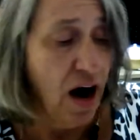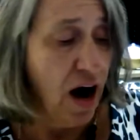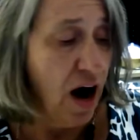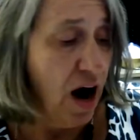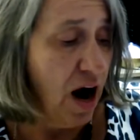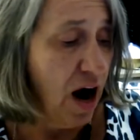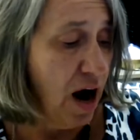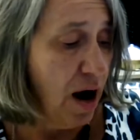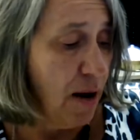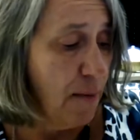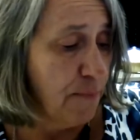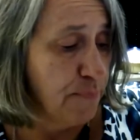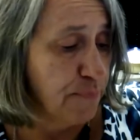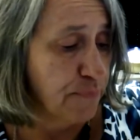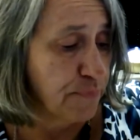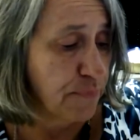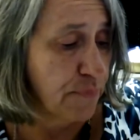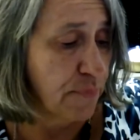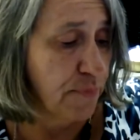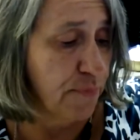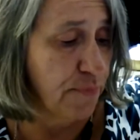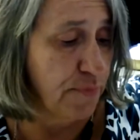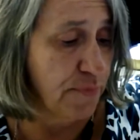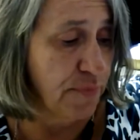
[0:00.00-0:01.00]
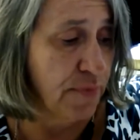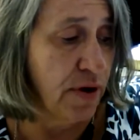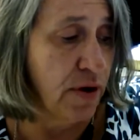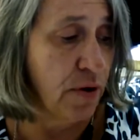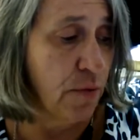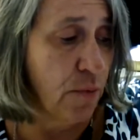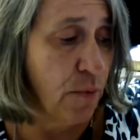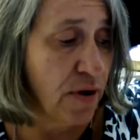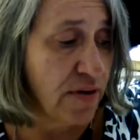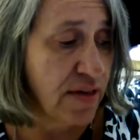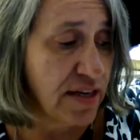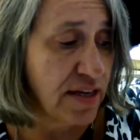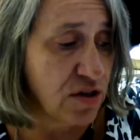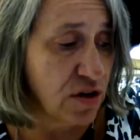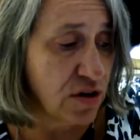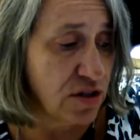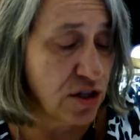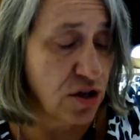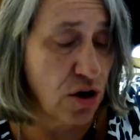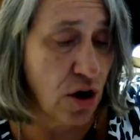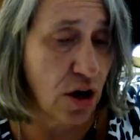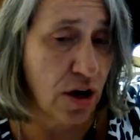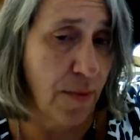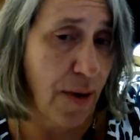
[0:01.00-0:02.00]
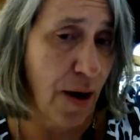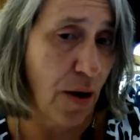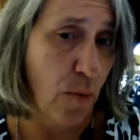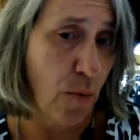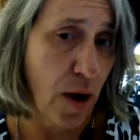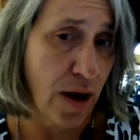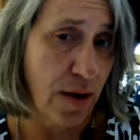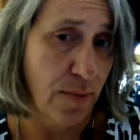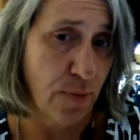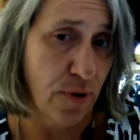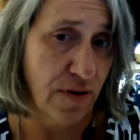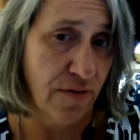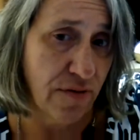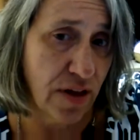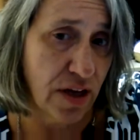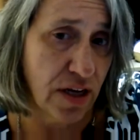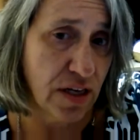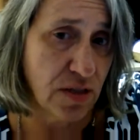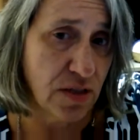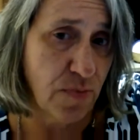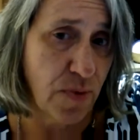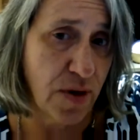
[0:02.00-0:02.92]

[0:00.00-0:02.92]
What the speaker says: where they start to talk about white privilege.